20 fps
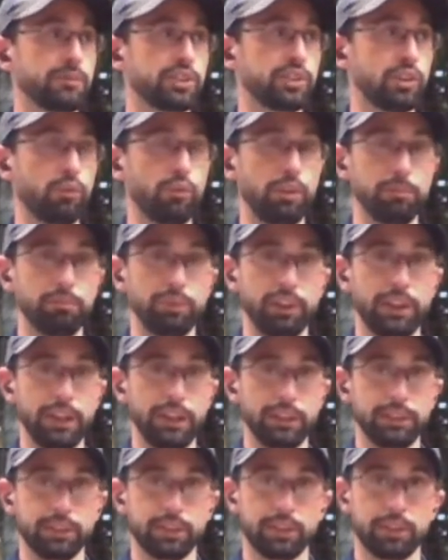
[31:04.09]
So when
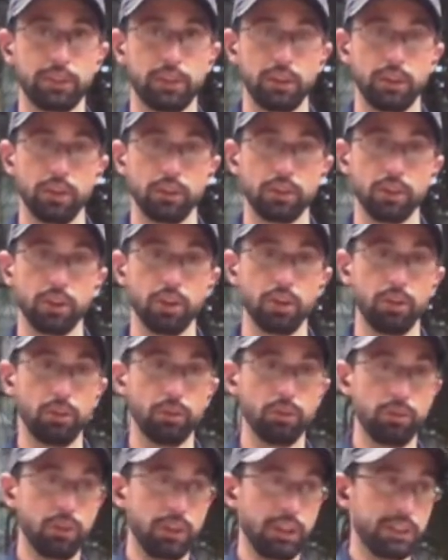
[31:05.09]
plants
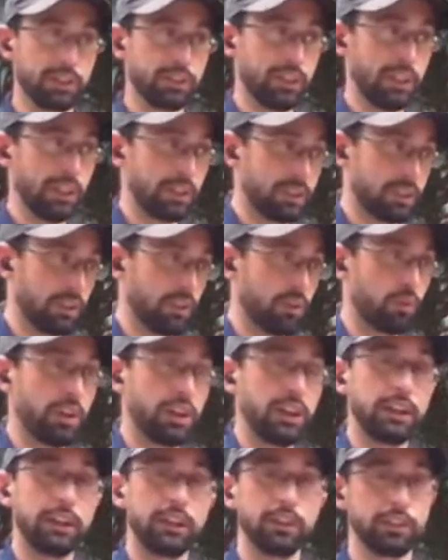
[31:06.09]
go extinct in the
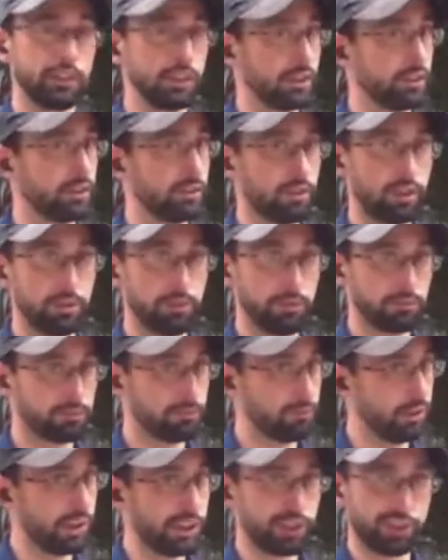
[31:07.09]
wild
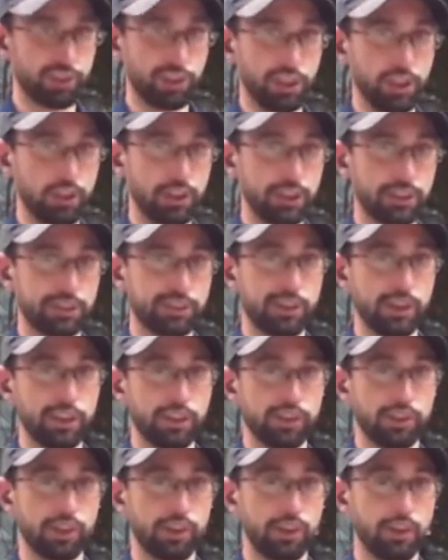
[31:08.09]
or reach near
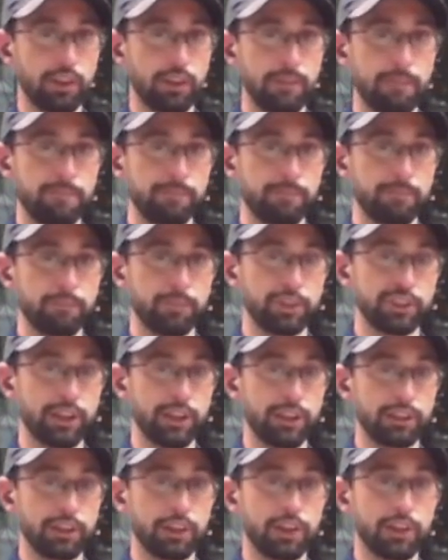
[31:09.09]
extinction,
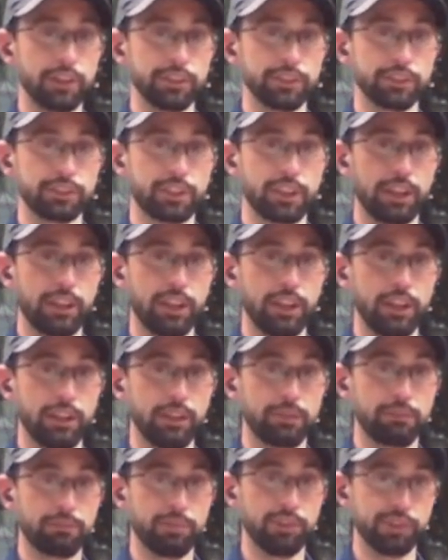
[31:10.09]
Botanic Gardens can
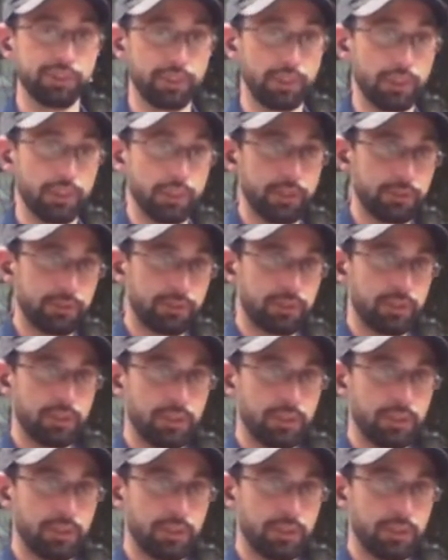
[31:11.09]
preserve